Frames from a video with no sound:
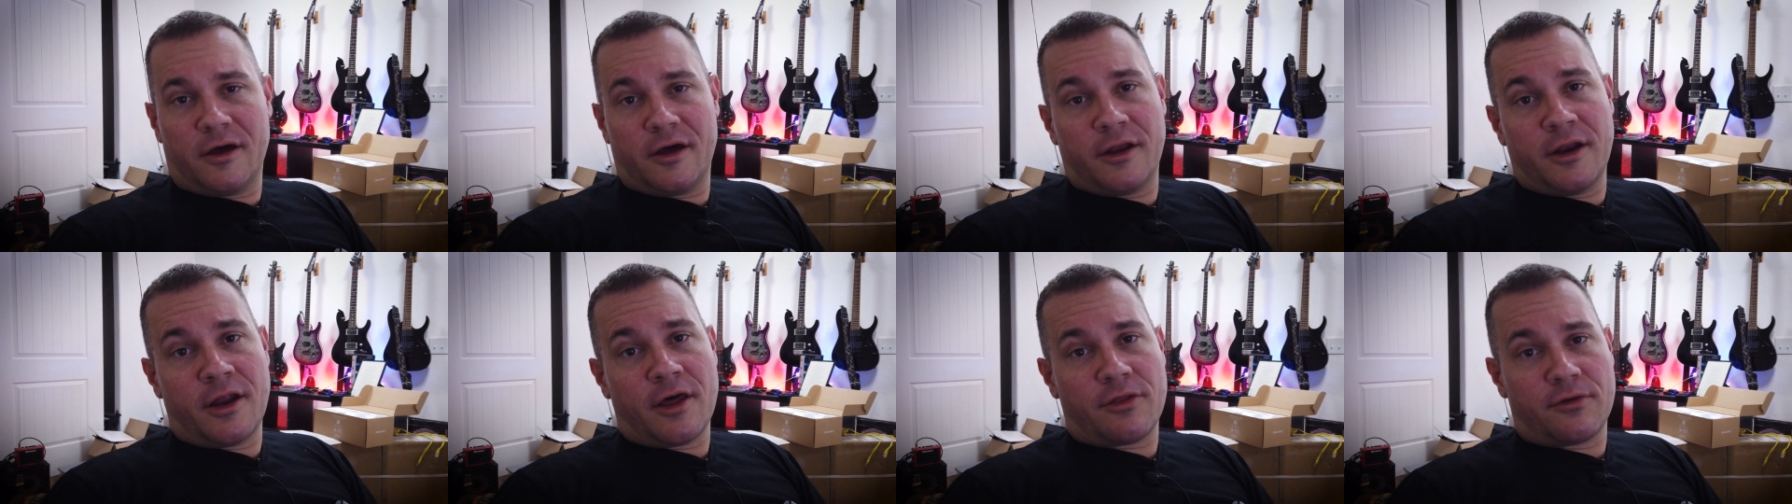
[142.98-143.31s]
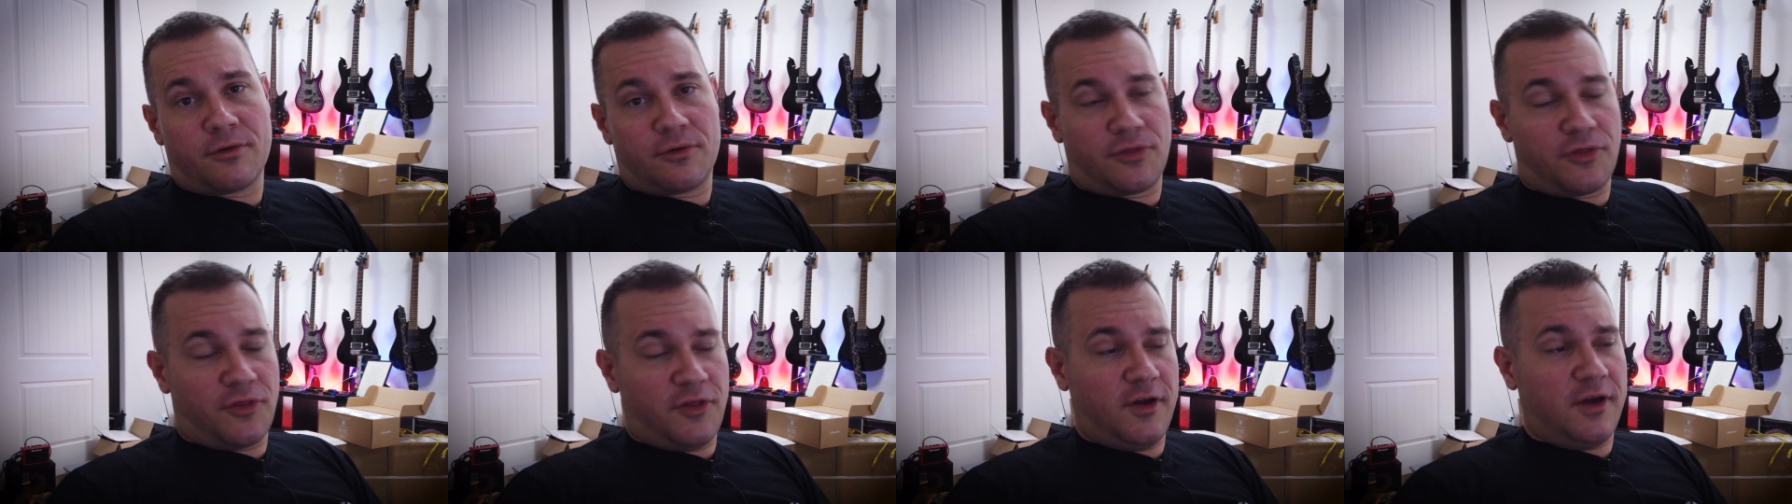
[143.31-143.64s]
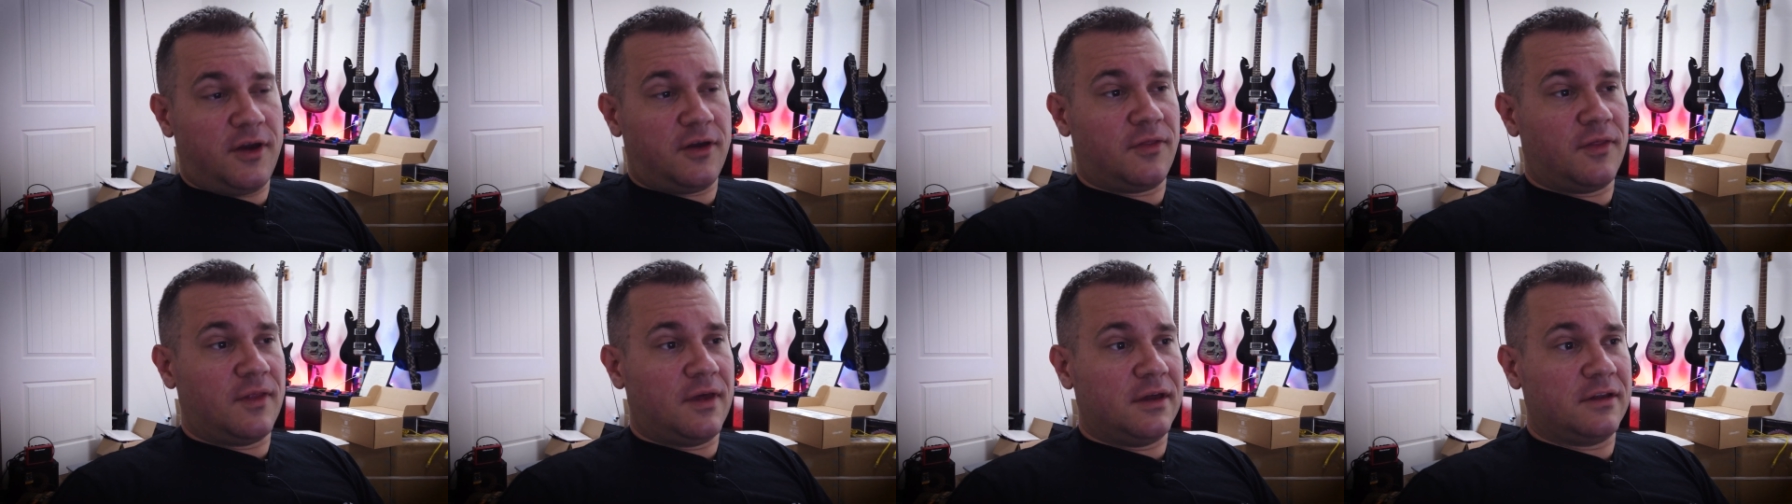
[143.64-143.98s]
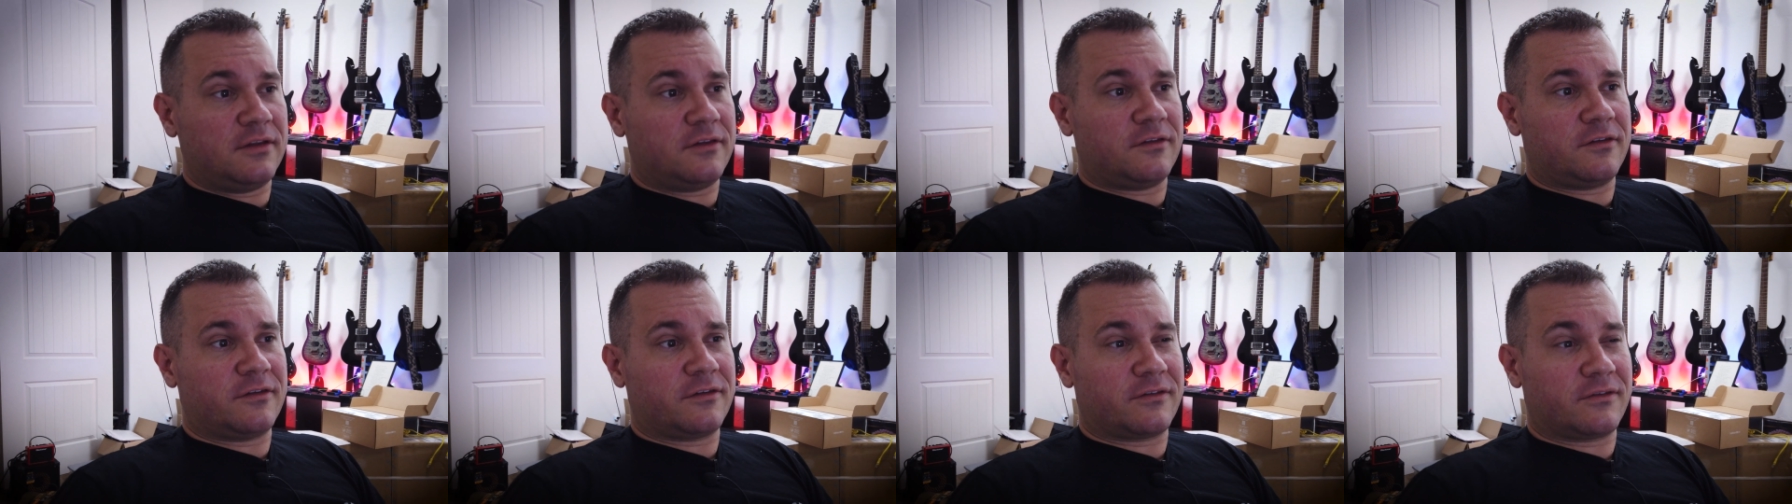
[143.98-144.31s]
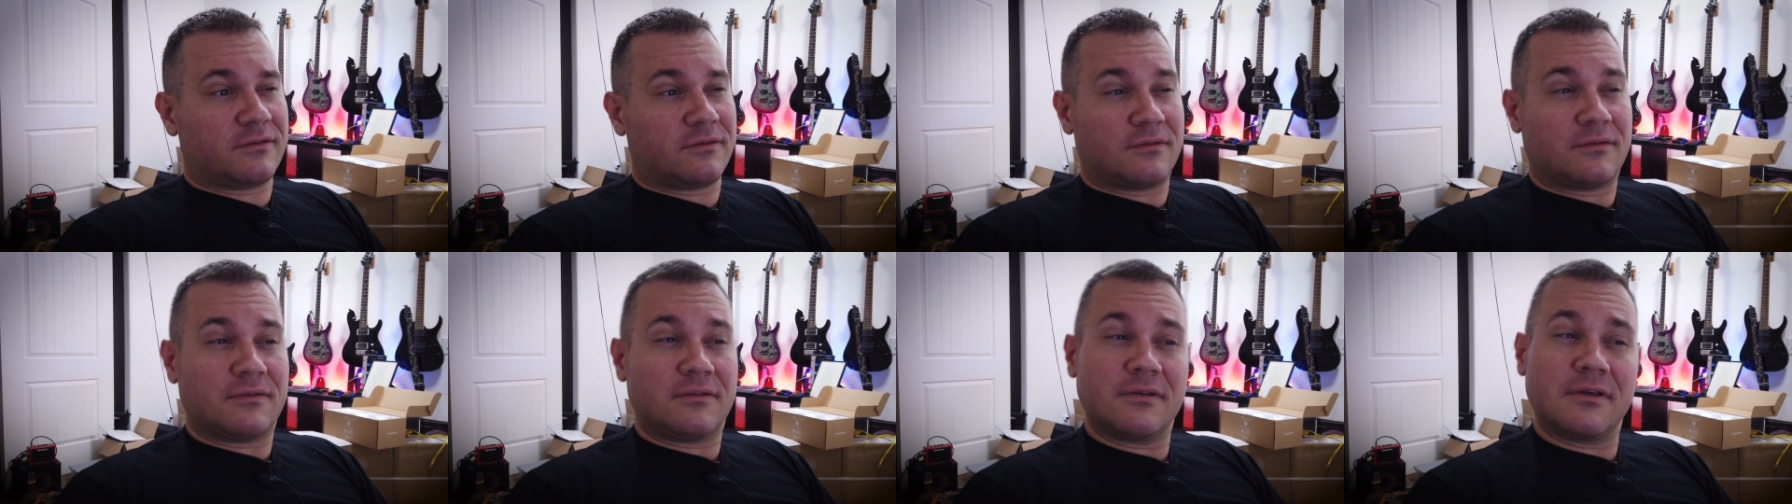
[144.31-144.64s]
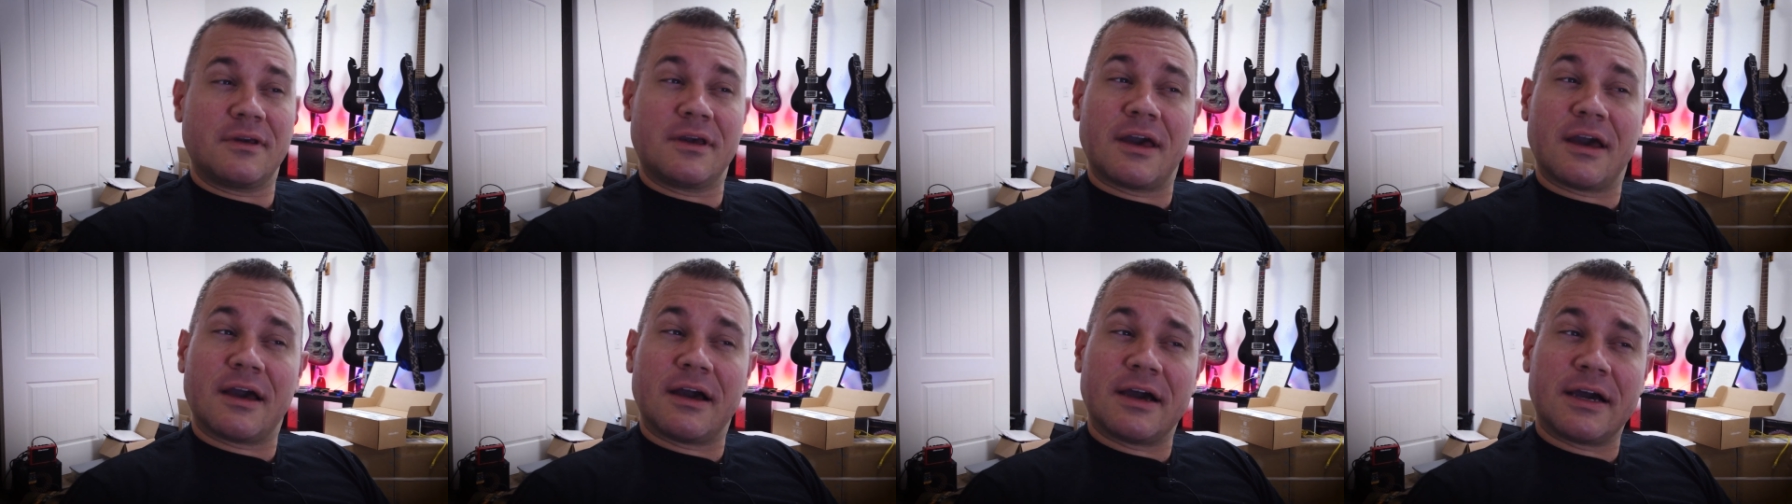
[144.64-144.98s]
Another thing that's
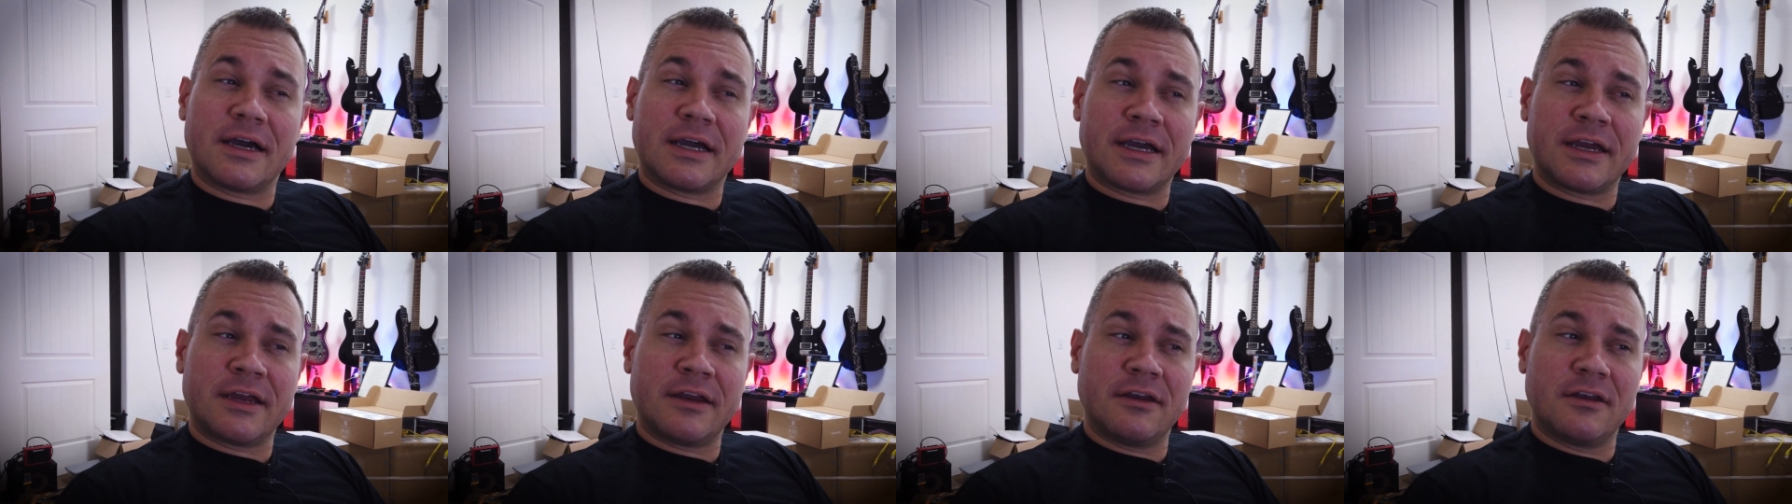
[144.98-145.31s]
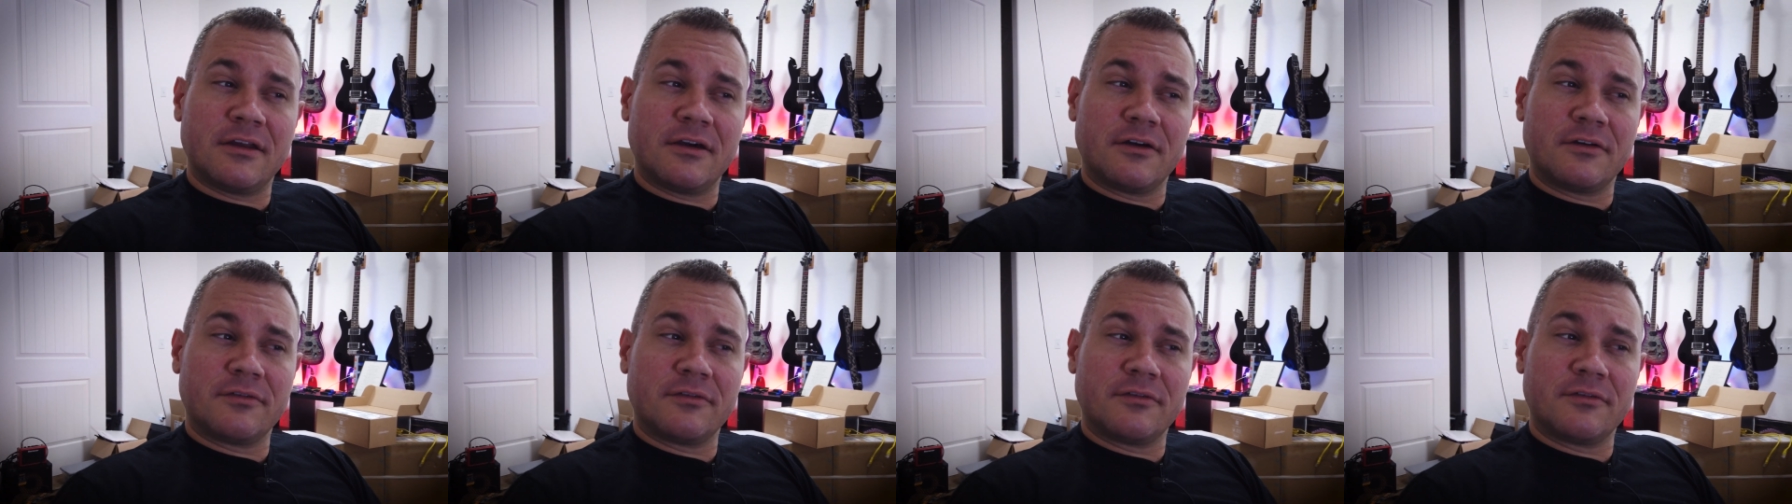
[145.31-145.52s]
kind